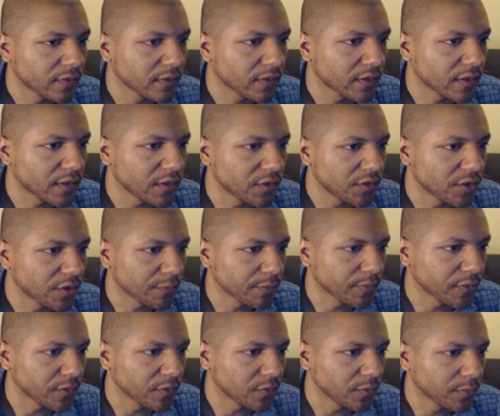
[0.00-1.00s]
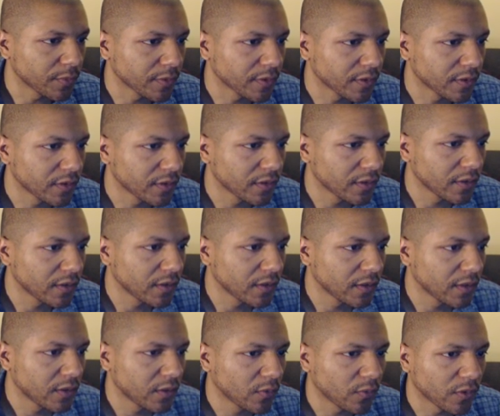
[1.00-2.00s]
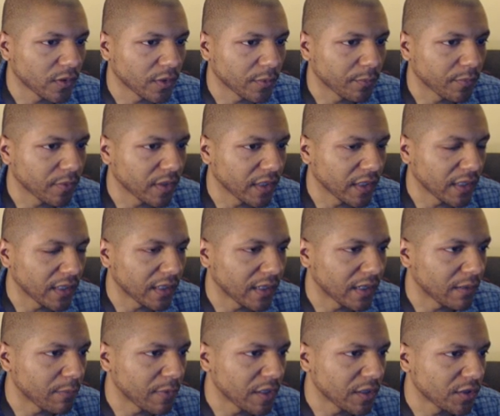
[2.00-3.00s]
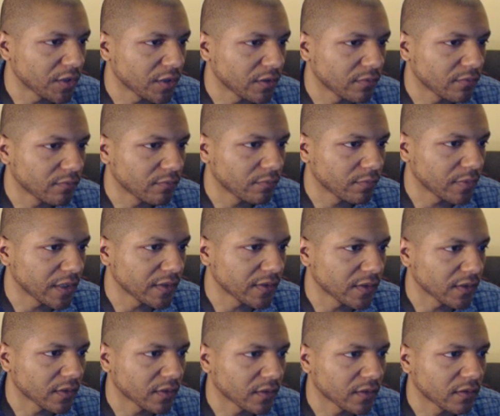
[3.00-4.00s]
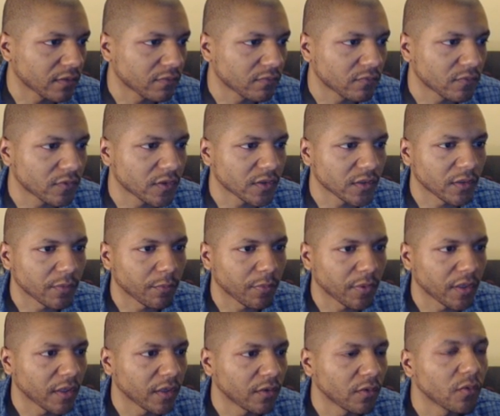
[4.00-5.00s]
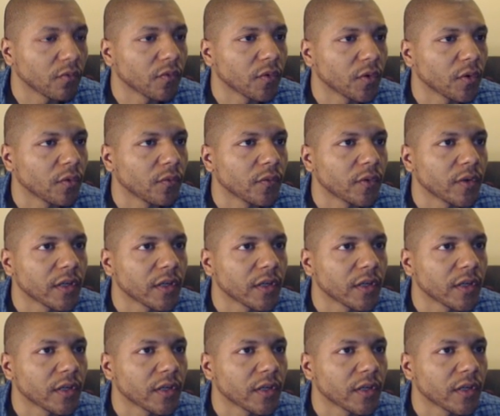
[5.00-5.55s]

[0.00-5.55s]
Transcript: And then jump loop, we're going to play an animation, basically. I'm just going to play it over and over